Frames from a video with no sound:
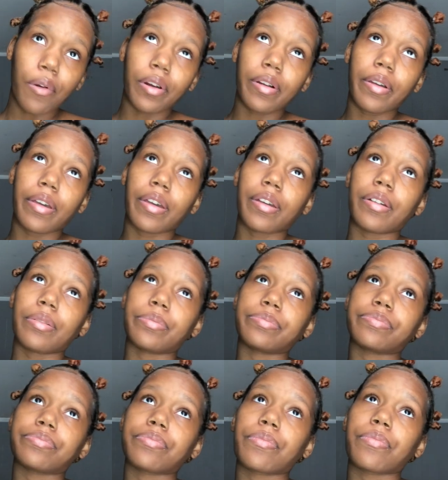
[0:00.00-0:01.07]
and um,
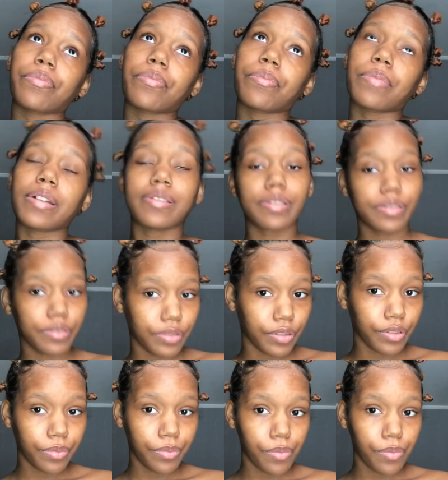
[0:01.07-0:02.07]
my sister.